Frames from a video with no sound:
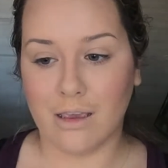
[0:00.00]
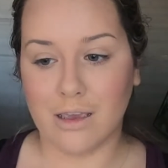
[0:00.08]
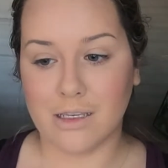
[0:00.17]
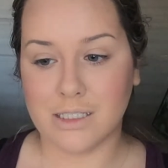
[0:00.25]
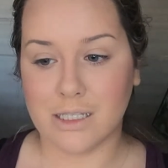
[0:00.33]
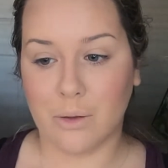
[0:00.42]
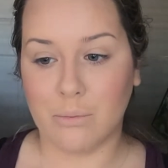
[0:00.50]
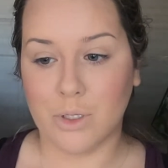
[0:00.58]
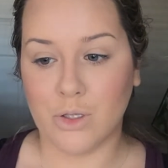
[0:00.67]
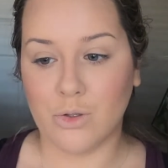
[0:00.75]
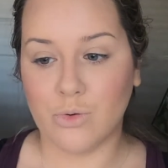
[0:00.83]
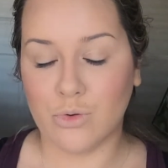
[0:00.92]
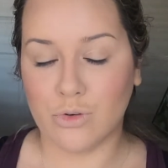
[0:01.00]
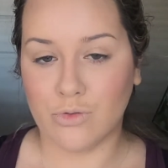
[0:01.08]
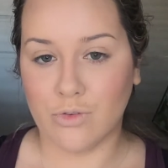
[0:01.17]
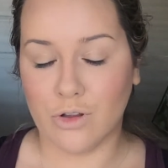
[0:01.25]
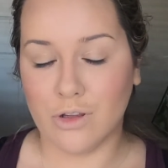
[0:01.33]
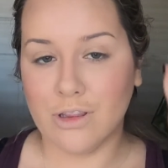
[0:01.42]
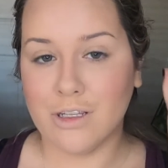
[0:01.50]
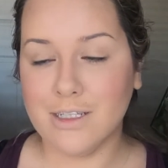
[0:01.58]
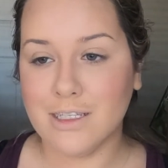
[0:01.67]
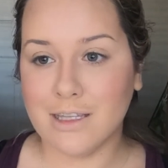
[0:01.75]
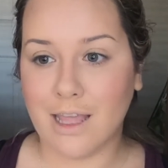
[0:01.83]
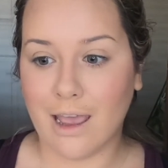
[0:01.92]
is beautiful. Look
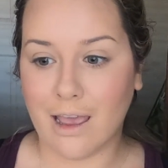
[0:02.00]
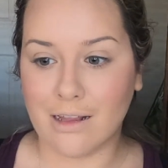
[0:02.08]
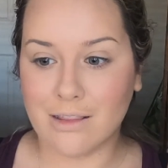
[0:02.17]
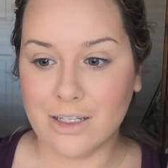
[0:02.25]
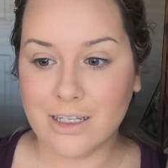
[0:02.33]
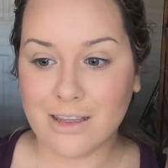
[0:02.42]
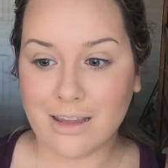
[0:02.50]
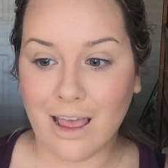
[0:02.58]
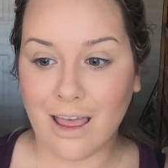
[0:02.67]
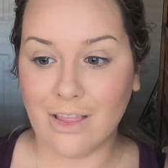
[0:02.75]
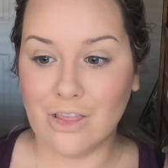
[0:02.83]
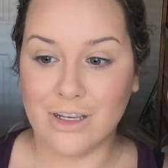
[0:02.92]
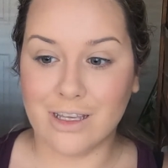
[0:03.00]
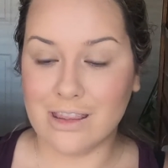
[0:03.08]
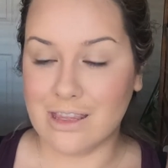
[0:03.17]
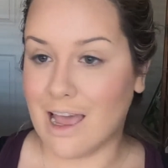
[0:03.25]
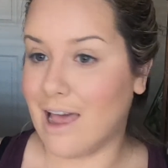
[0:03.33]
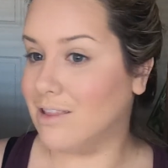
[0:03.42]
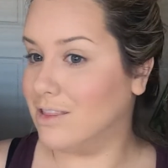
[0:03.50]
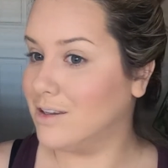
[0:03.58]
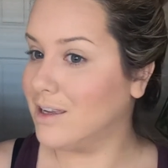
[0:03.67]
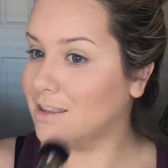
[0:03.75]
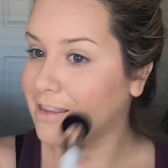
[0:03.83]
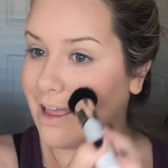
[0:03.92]
at that. Look at that. Look at that.
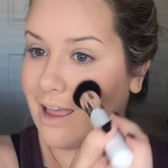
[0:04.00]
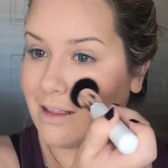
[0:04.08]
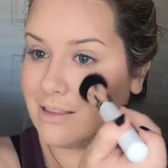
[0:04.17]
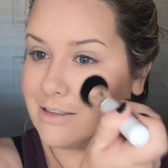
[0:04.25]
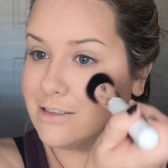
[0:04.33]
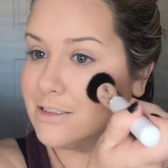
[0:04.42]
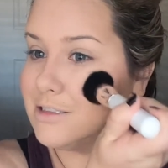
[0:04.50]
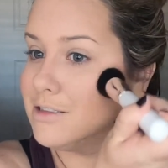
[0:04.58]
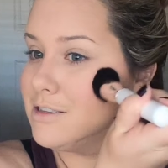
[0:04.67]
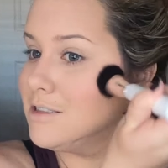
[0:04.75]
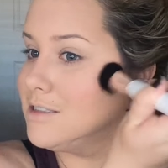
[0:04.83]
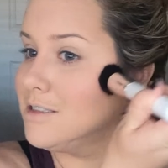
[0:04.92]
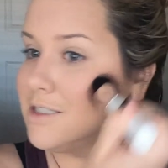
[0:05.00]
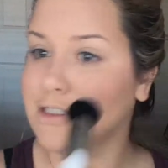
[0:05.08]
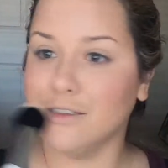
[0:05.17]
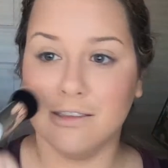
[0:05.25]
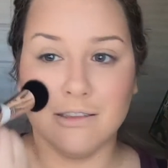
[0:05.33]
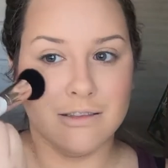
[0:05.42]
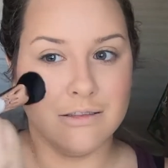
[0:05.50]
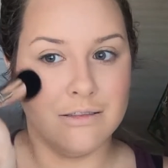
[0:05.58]
Look at that. Look at that.